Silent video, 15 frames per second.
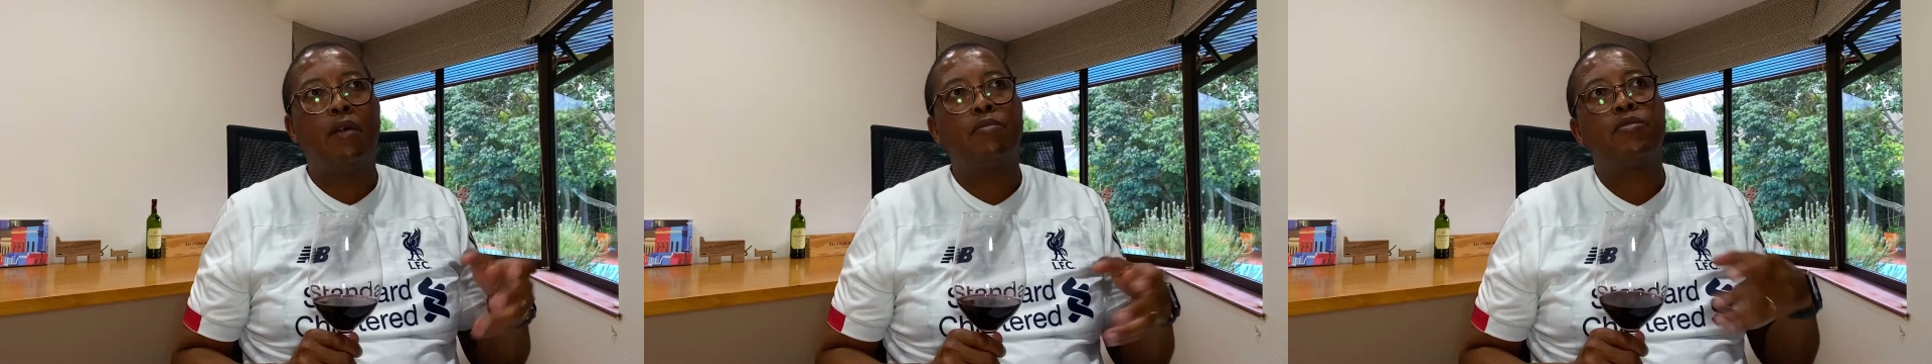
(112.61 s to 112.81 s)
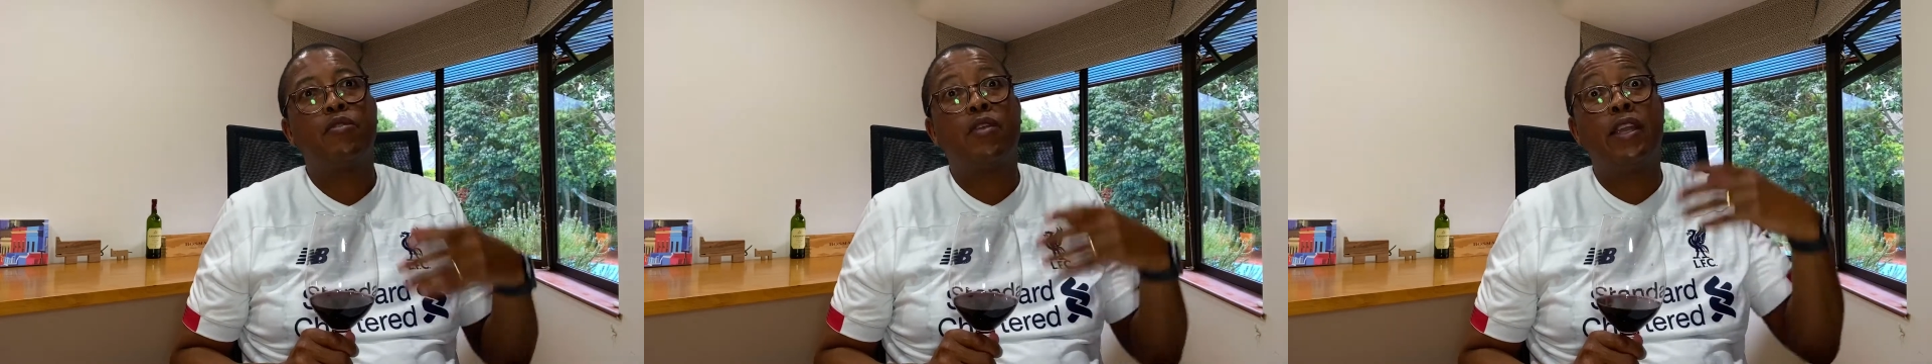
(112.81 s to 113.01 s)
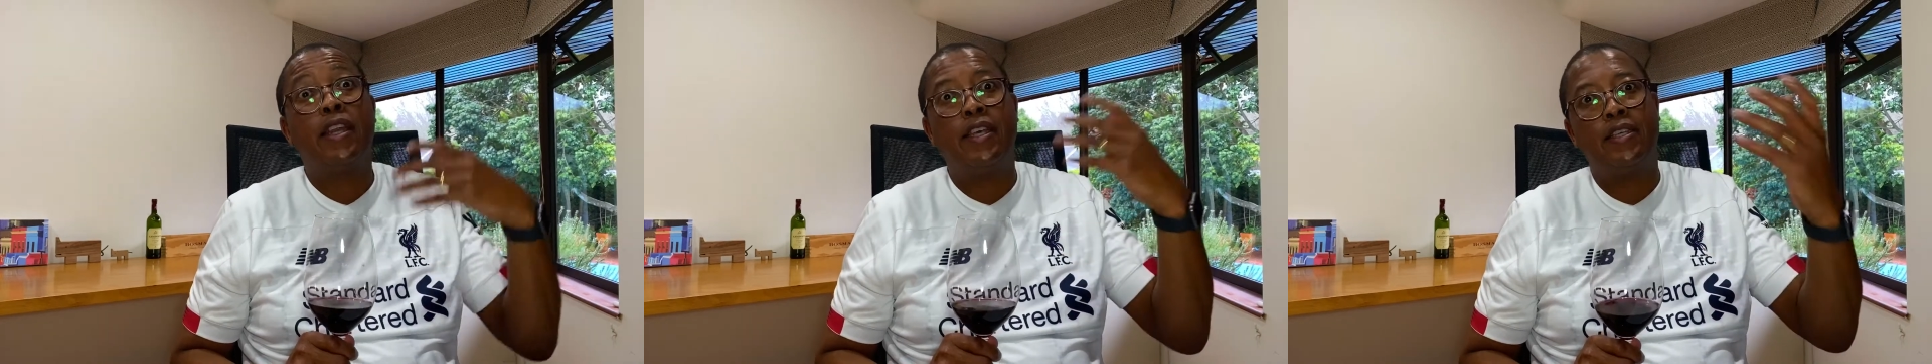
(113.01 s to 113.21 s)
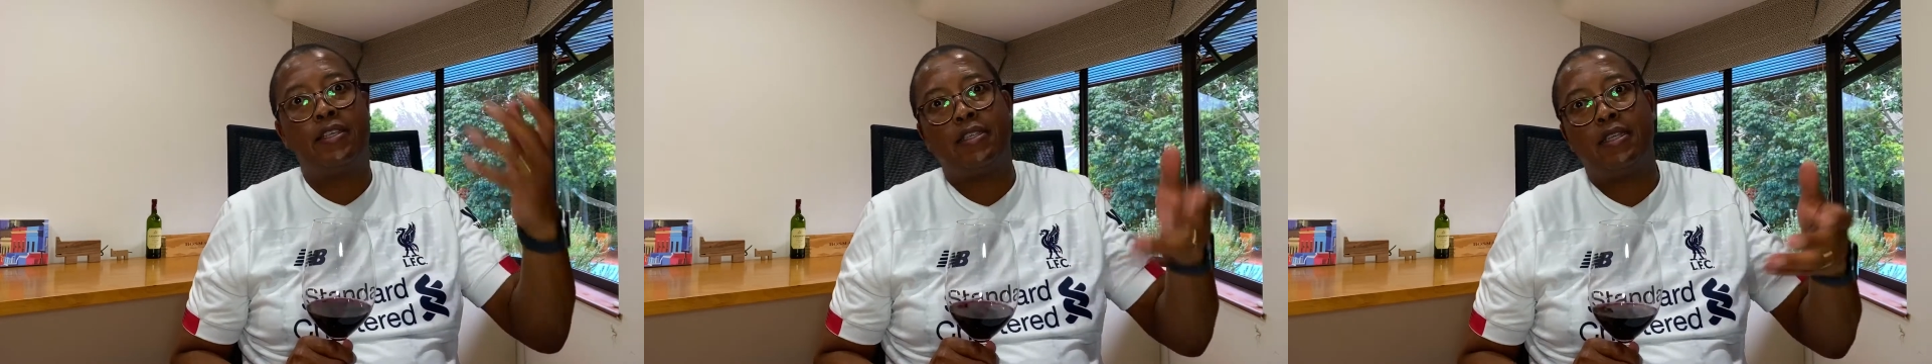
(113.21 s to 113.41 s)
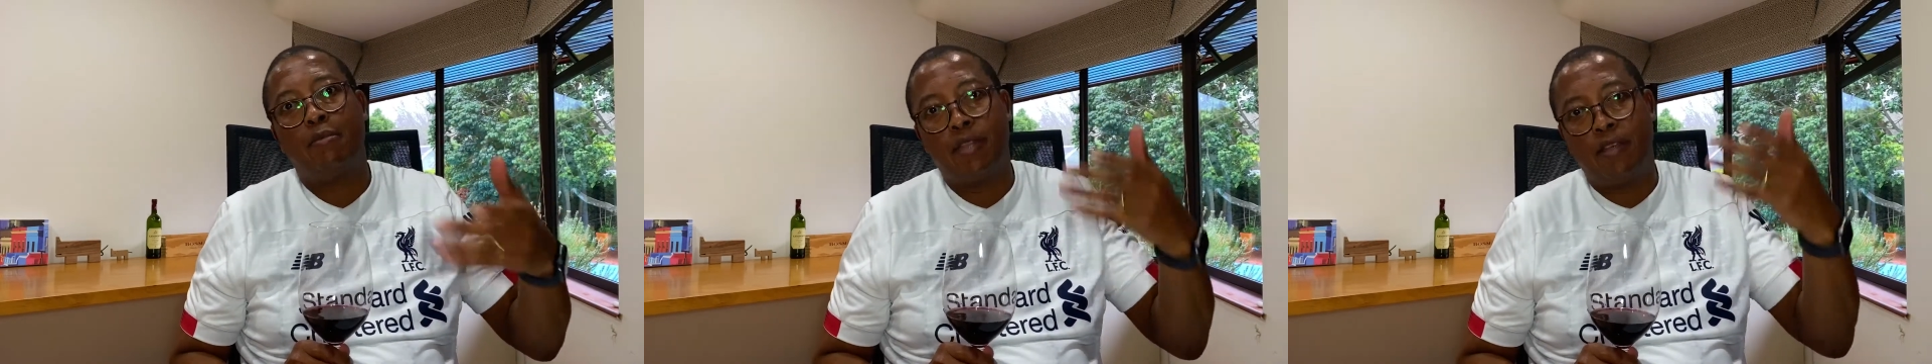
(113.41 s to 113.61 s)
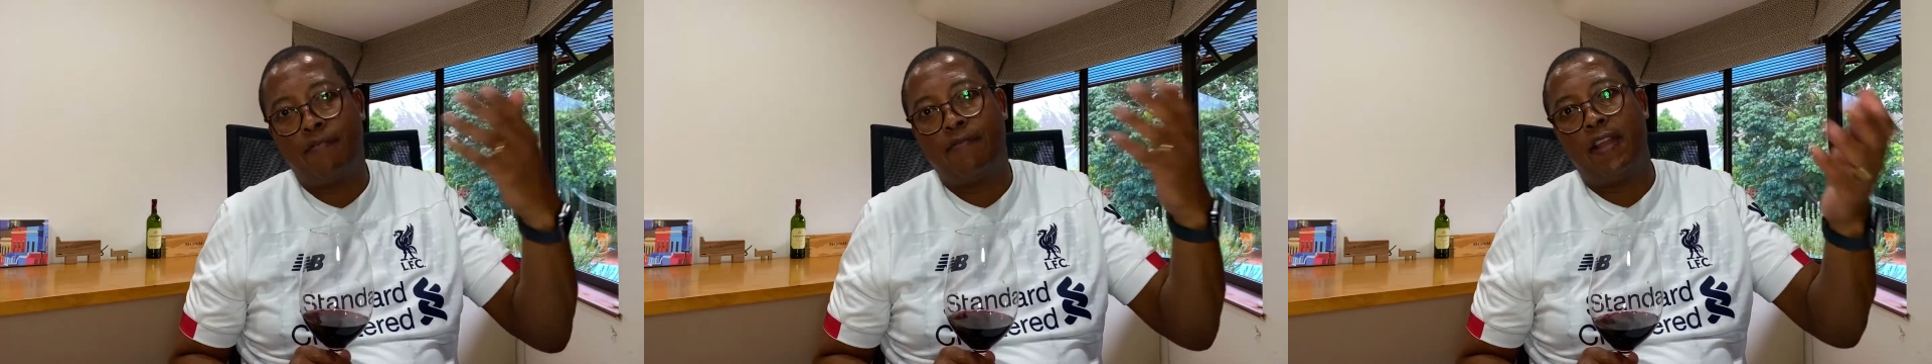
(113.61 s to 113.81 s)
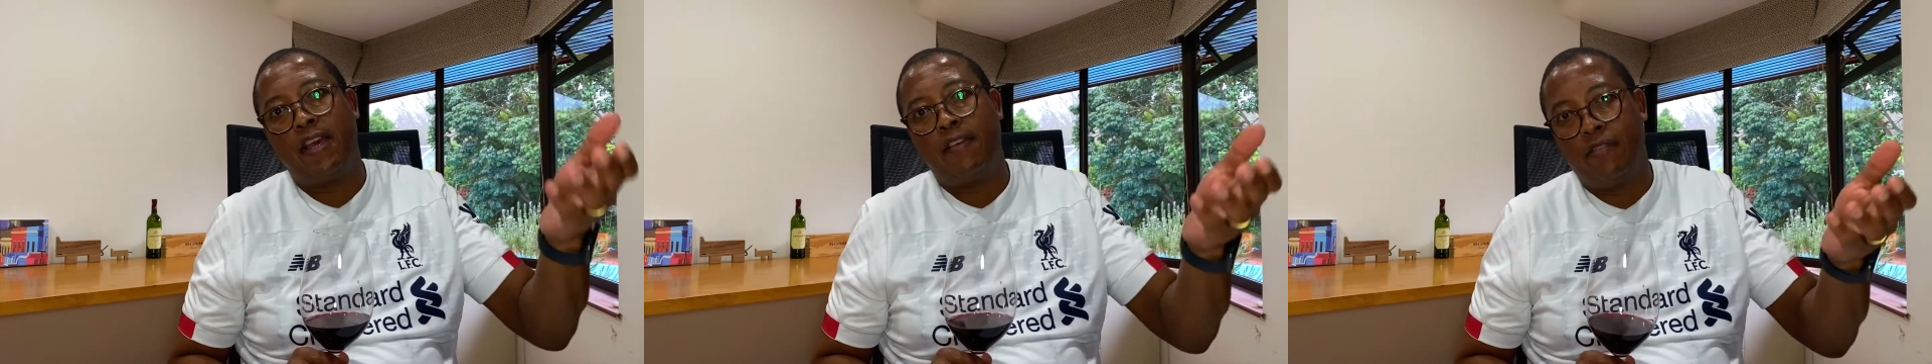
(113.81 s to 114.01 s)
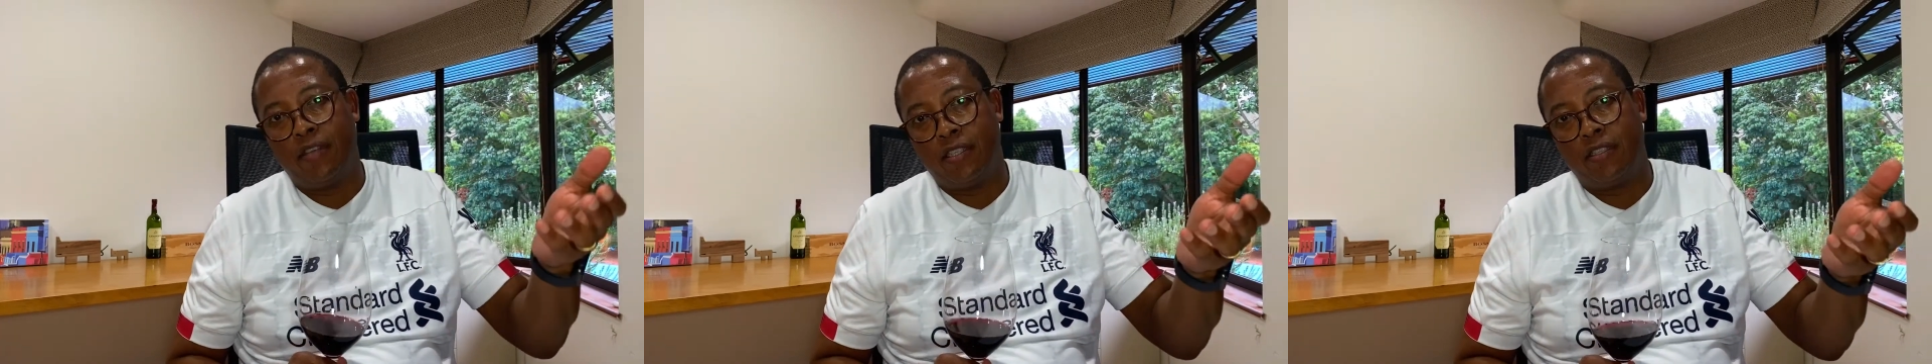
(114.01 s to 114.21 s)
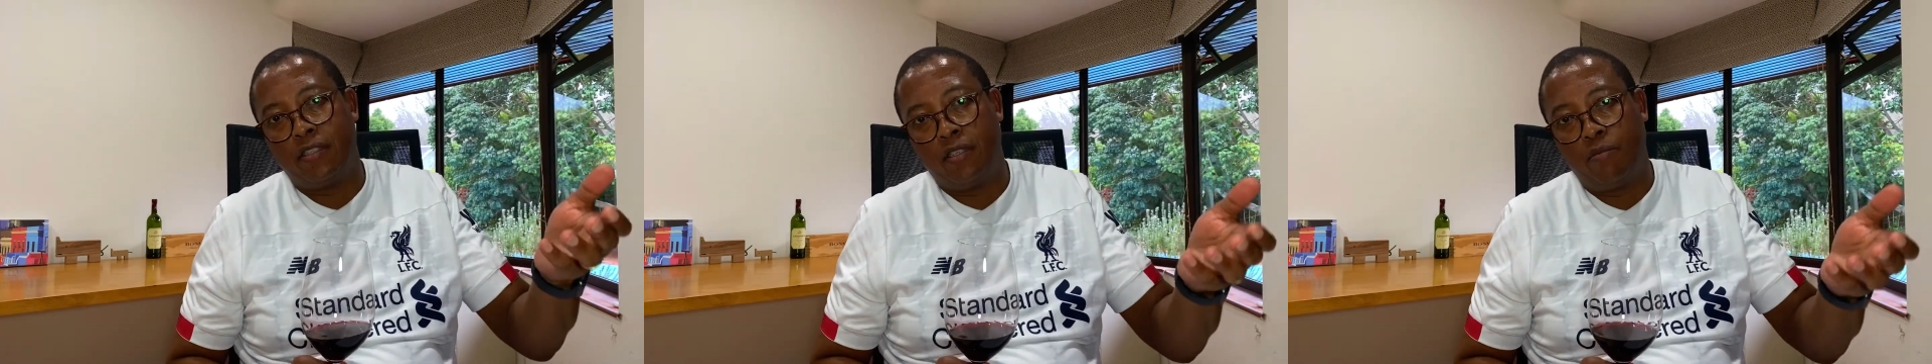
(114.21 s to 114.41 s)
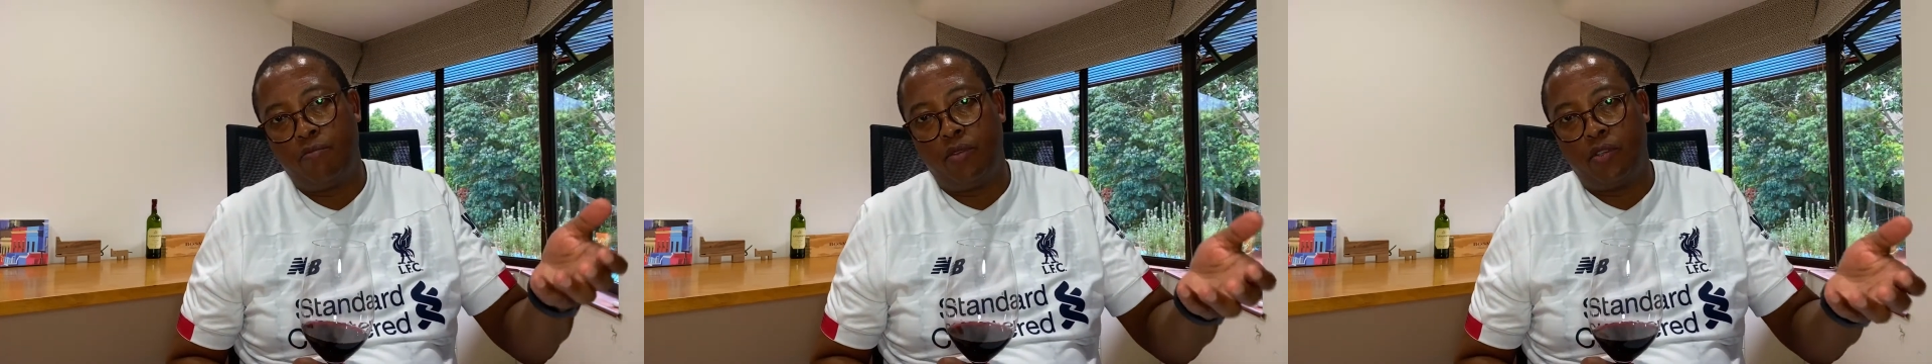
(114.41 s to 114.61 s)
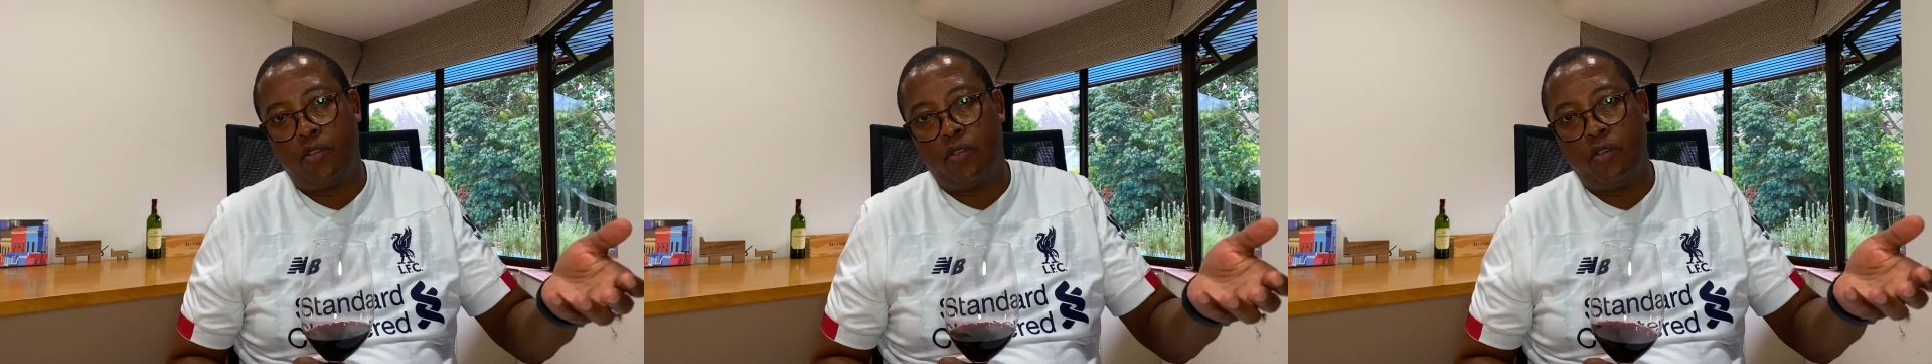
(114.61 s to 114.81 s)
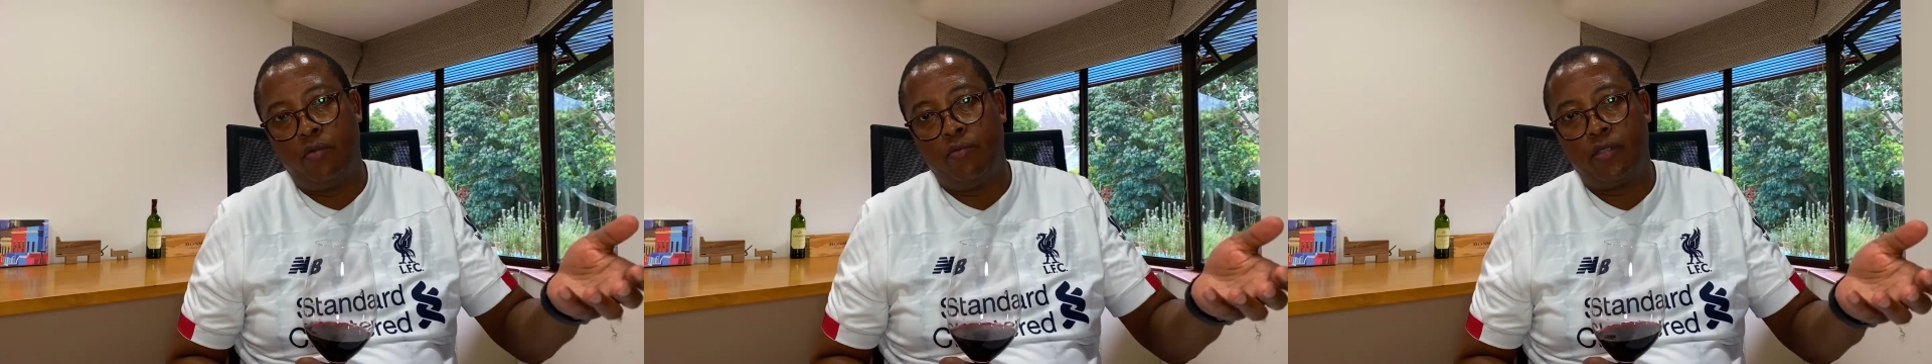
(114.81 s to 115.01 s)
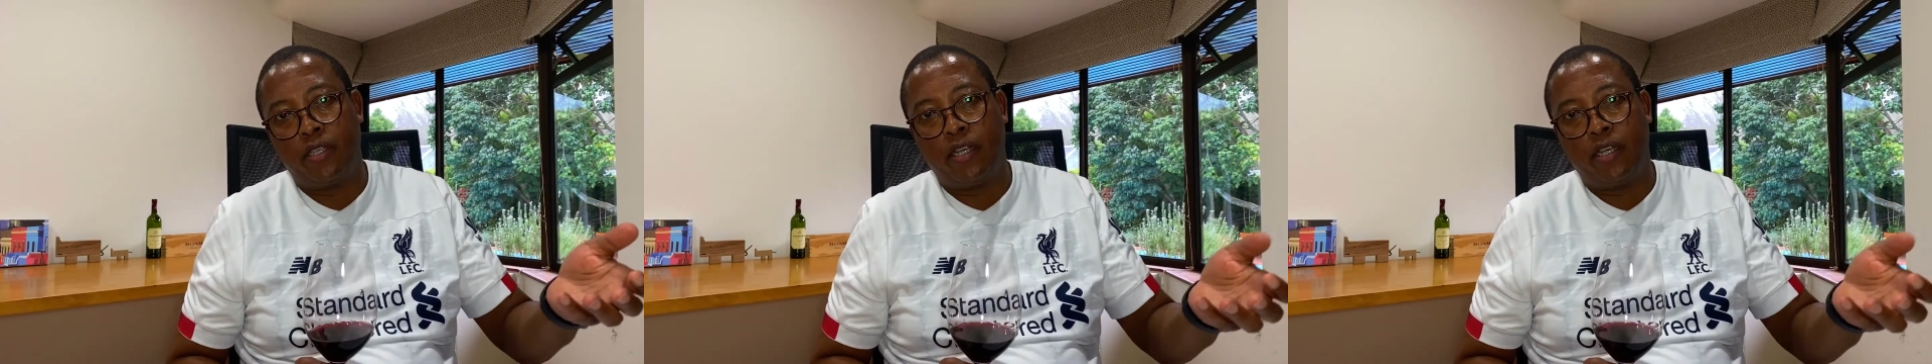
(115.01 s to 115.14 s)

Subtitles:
release some of the flavors in simple terms,